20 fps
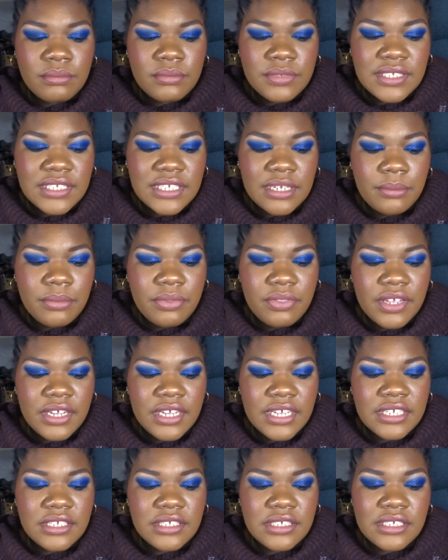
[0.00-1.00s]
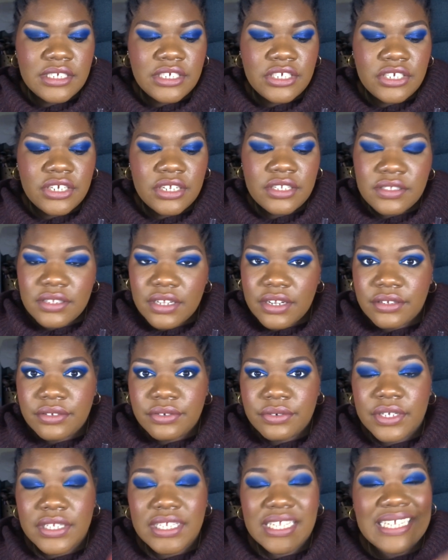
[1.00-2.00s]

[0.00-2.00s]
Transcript: Same thing, it's just under it.